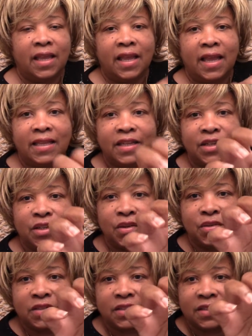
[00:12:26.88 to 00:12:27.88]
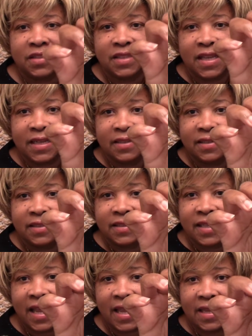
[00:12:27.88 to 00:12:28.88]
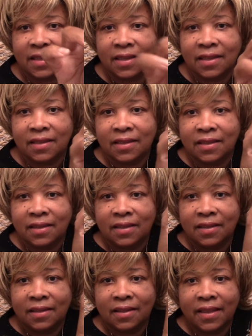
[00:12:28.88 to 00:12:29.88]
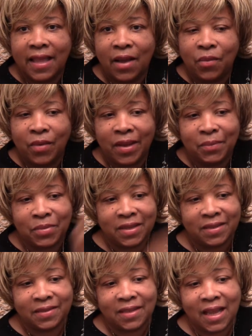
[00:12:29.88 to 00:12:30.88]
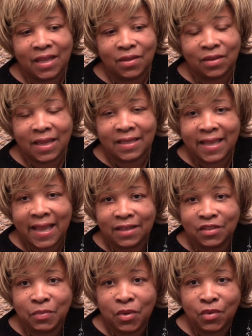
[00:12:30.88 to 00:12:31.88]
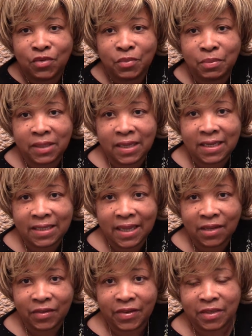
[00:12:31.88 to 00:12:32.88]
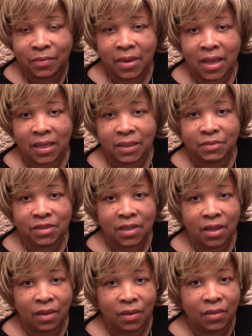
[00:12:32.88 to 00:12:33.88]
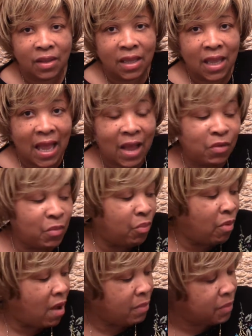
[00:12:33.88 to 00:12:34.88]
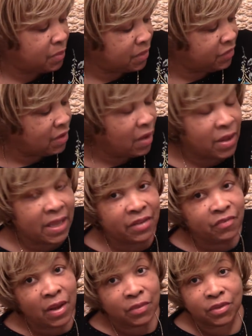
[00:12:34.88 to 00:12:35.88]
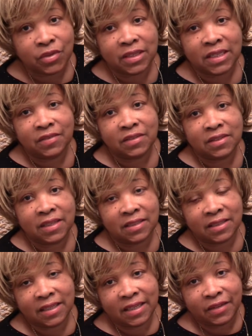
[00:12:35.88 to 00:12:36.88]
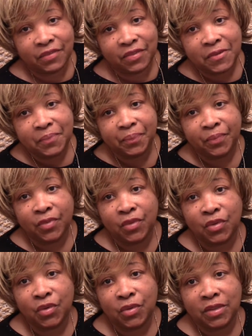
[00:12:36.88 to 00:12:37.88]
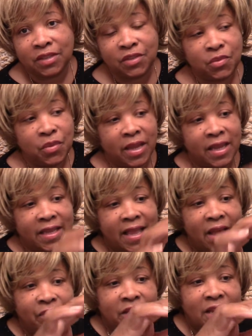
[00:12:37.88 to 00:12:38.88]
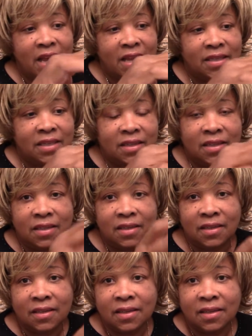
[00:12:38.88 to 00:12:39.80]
and it closes nice and tight that way, but I don't like that exposed blade down there at the bottom. So I will probably, if I was going to give this as a gift, do it this way and have it kind of